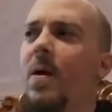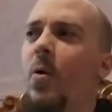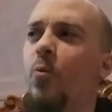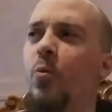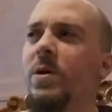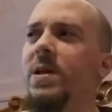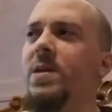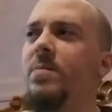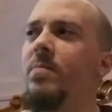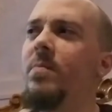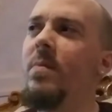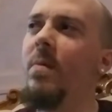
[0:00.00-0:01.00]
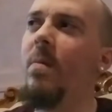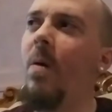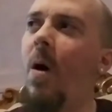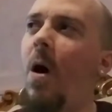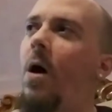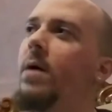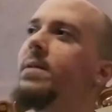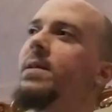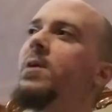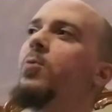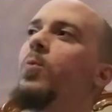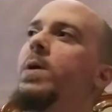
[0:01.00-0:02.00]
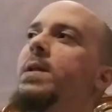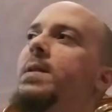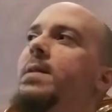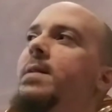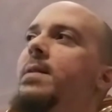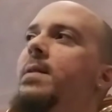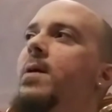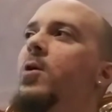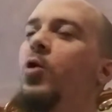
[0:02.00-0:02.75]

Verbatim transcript: a really oddly written,